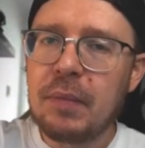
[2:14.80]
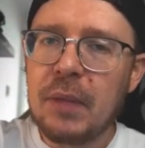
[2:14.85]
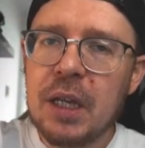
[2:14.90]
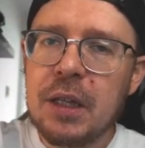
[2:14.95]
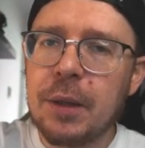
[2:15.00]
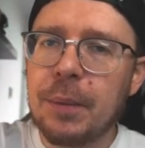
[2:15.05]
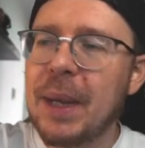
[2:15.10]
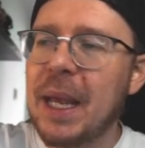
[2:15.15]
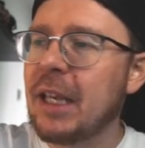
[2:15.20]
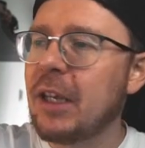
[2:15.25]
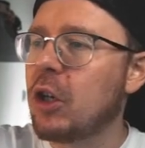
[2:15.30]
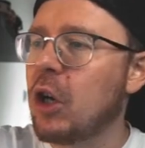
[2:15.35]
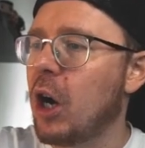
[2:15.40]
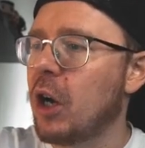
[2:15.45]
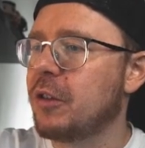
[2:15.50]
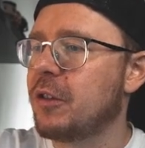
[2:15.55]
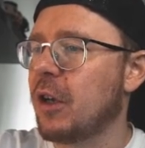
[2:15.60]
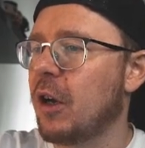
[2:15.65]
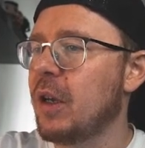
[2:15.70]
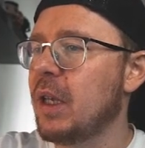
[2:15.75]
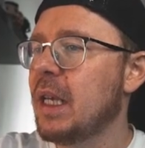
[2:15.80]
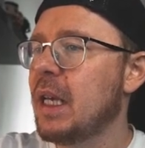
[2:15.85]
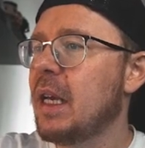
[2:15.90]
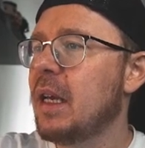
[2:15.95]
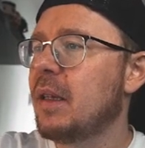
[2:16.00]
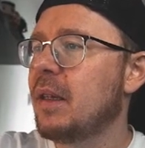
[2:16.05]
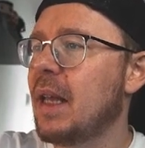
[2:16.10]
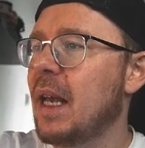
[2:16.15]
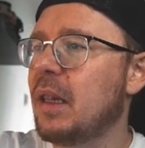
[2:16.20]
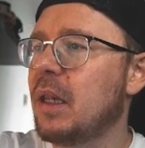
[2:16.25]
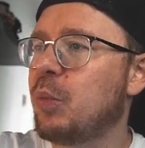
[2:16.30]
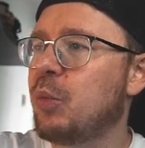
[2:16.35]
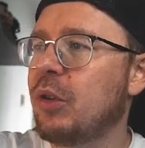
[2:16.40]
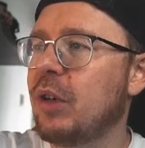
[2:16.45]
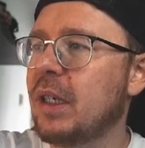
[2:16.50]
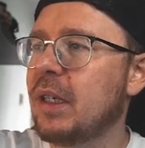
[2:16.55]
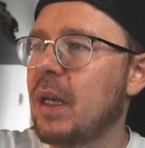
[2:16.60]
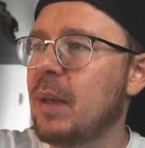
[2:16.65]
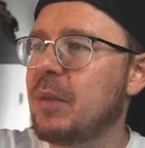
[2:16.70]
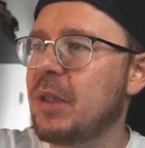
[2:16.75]
the main card, sorry. And then the
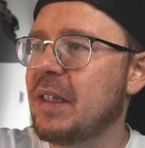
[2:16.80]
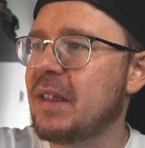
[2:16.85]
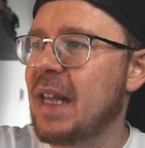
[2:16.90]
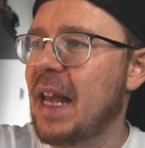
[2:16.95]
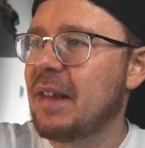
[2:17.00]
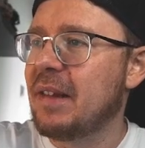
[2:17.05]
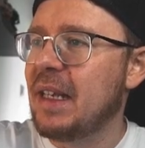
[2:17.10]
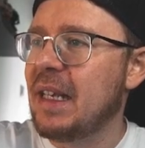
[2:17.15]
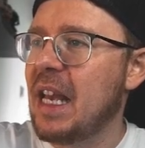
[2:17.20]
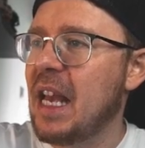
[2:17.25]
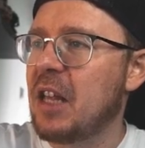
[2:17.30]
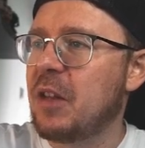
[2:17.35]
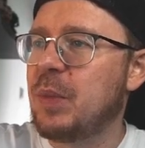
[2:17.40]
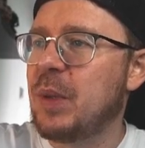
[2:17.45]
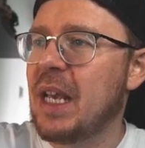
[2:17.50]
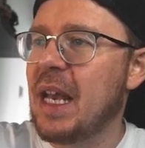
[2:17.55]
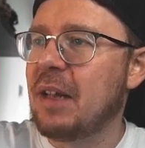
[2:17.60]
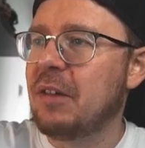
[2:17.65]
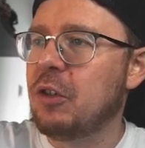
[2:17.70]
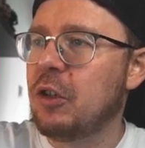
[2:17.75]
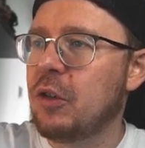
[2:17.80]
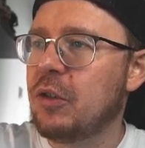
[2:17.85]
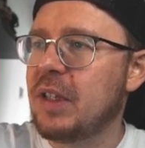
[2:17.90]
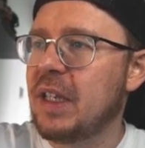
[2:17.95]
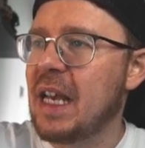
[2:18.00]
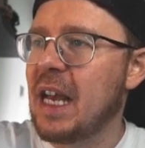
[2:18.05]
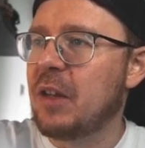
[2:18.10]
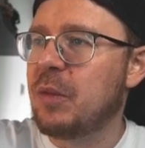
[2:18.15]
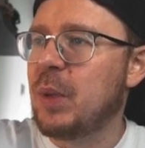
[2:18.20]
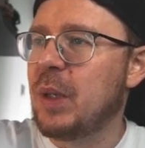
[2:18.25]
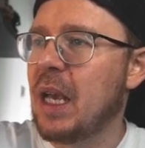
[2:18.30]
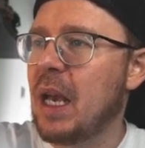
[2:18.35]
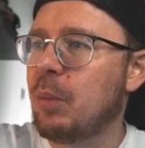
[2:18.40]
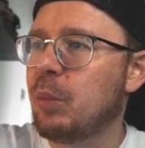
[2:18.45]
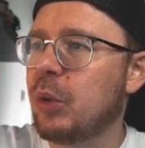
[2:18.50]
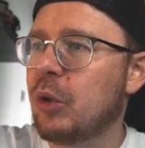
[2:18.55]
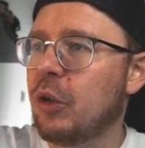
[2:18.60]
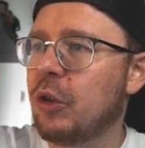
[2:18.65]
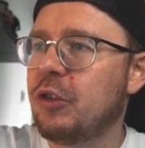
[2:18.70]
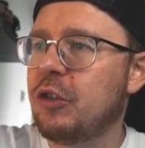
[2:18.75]
prelims, it says ESPN News, ESPN
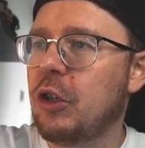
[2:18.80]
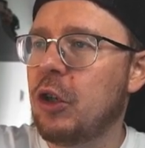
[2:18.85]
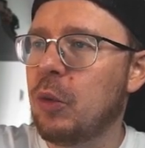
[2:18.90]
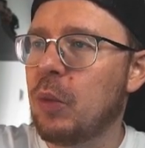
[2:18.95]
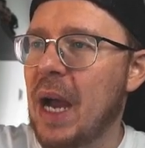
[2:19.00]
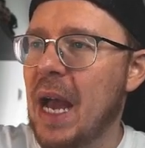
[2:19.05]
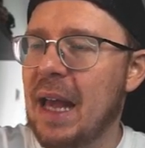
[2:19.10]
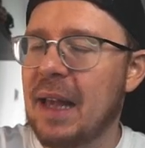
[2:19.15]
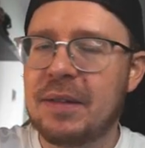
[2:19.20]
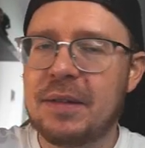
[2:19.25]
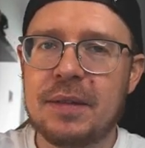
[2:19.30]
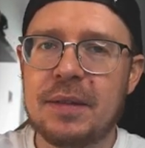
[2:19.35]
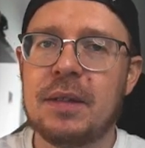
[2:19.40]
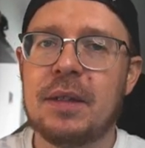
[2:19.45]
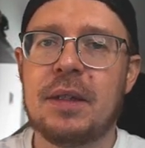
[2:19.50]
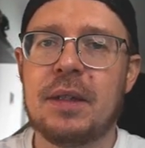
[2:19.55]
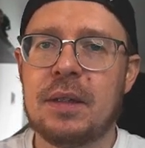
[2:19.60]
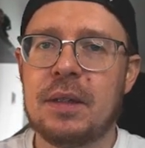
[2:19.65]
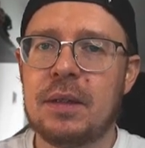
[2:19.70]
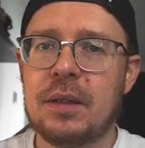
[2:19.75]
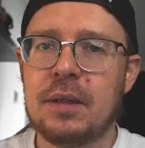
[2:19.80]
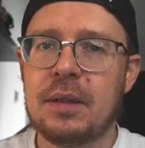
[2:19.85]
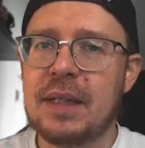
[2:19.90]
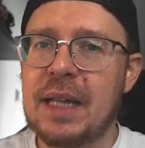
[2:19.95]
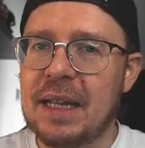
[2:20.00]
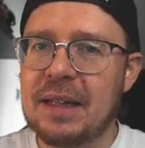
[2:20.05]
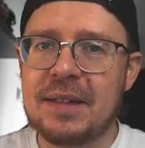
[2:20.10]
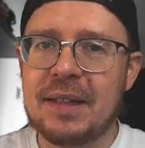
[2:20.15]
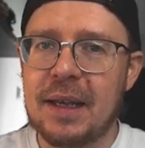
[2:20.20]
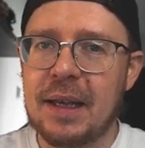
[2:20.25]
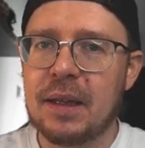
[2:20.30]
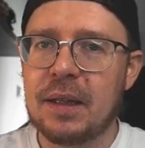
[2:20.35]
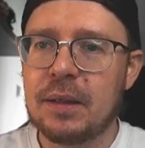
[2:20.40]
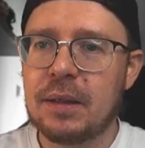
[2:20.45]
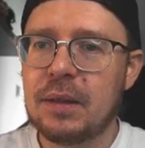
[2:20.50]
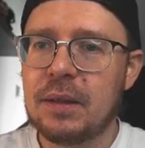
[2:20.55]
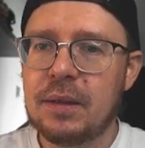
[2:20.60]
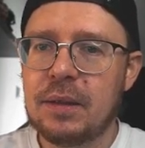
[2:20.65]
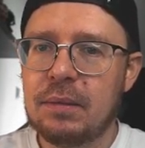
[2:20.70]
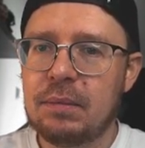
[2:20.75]
plus US. That's it.
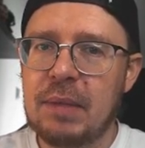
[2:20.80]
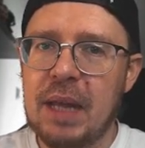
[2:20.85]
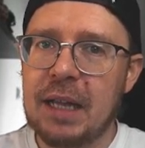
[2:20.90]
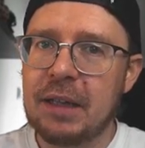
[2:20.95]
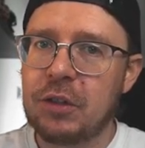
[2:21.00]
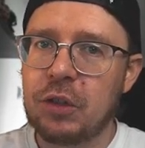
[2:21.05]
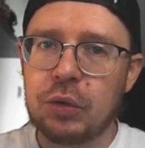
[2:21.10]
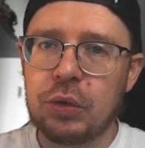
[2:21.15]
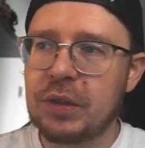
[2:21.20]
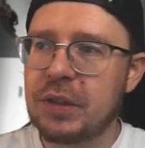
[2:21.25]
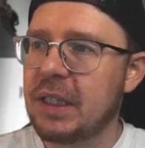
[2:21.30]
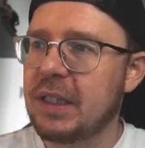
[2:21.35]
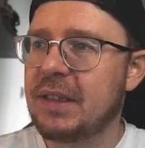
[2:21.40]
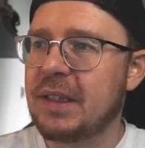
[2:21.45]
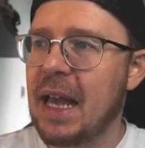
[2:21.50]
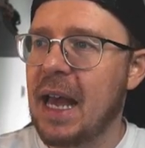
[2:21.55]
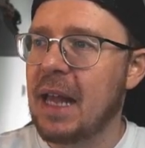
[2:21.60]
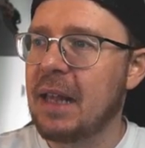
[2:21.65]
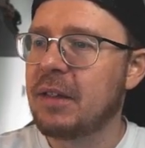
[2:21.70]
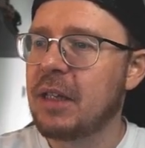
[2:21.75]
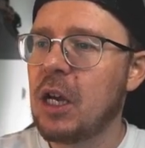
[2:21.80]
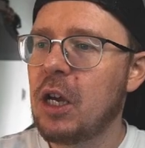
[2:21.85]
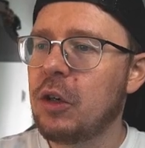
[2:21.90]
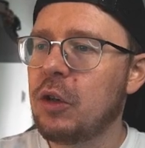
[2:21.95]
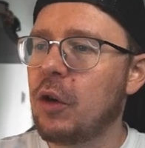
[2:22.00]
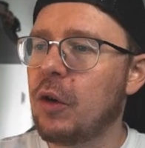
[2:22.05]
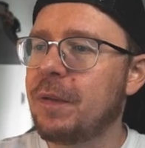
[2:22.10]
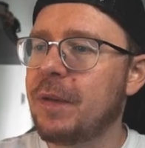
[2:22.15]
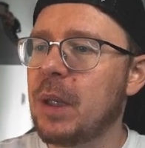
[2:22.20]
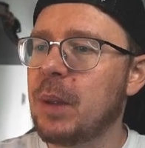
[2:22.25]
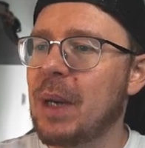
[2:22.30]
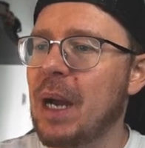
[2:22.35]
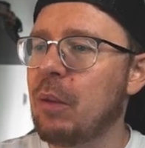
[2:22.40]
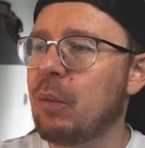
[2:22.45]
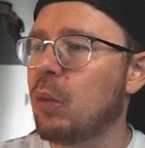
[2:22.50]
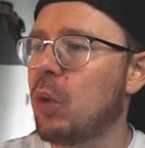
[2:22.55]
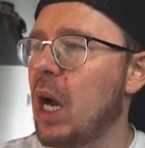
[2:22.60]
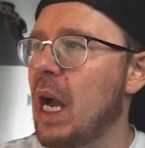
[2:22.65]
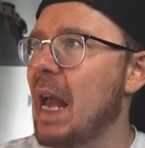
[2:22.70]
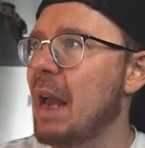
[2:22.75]
That's all it says. Nothing about
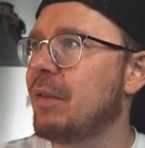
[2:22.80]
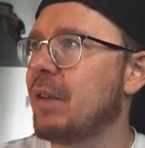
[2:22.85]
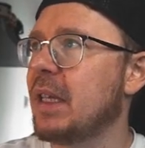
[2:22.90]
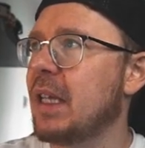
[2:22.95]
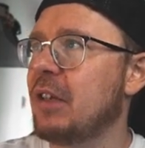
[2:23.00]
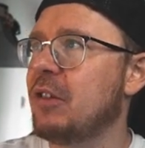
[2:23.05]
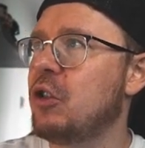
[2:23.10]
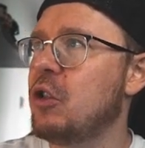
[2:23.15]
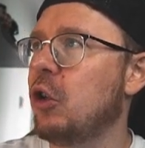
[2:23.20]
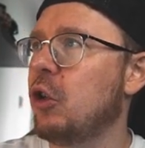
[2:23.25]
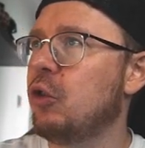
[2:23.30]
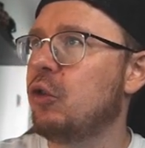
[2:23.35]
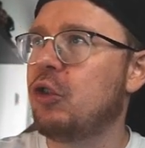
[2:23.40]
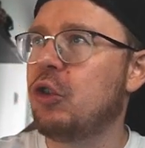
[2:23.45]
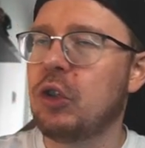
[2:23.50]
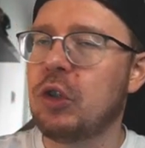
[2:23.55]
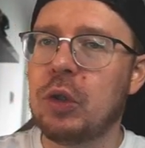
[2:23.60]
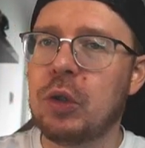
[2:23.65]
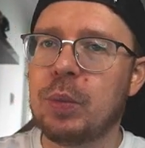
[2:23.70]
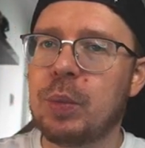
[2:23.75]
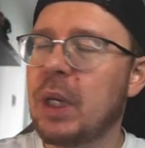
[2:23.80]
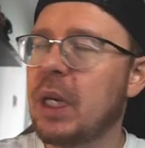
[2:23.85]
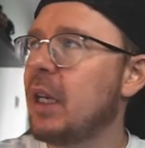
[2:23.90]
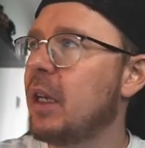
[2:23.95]
whatever this YouTube